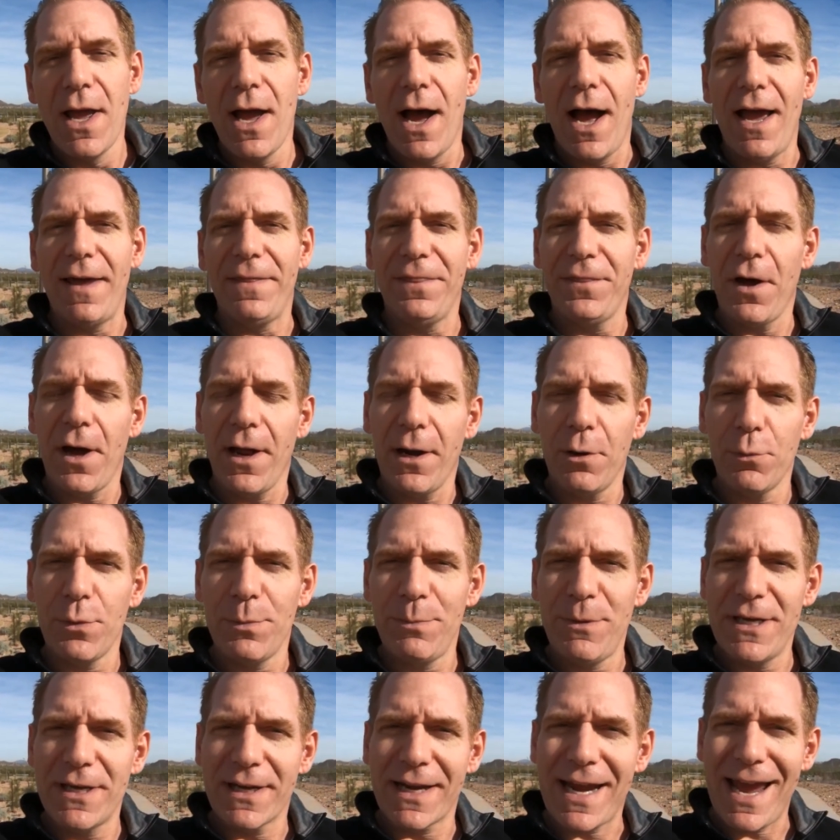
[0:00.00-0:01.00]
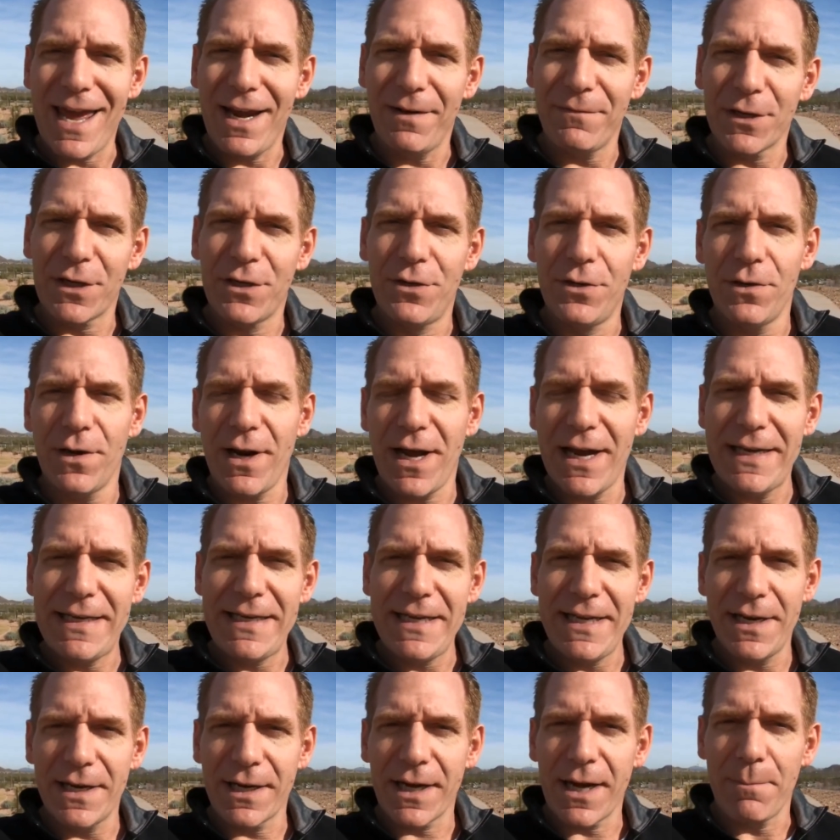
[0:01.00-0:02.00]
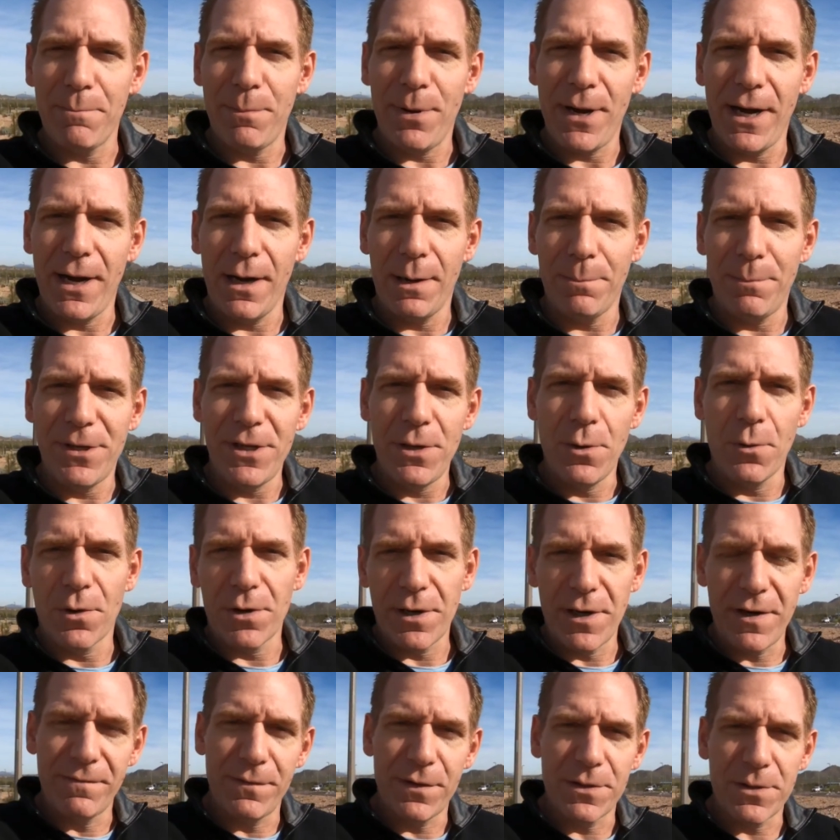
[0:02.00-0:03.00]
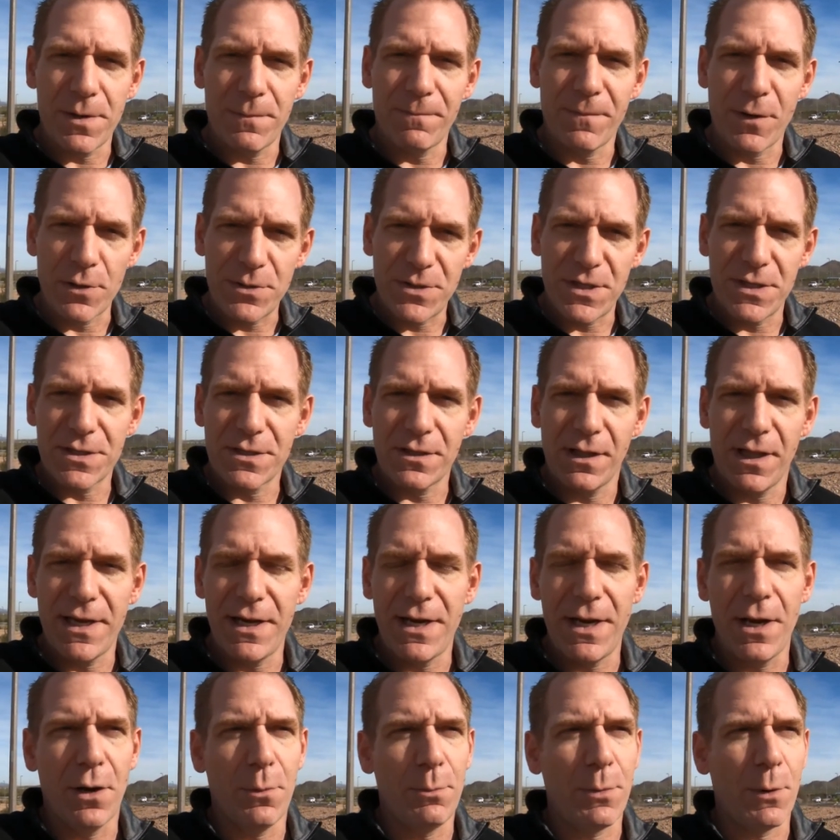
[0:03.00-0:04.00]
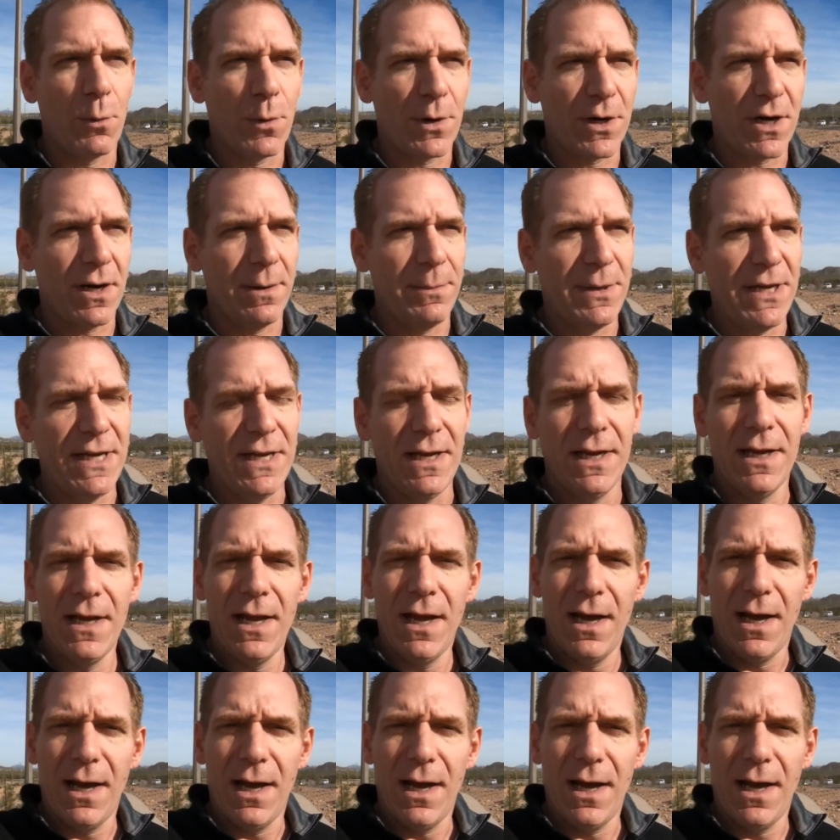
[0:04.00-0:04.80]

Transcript: I thought it would be a kind of a good idea to compare Peoria versus Glendale, but we're going to be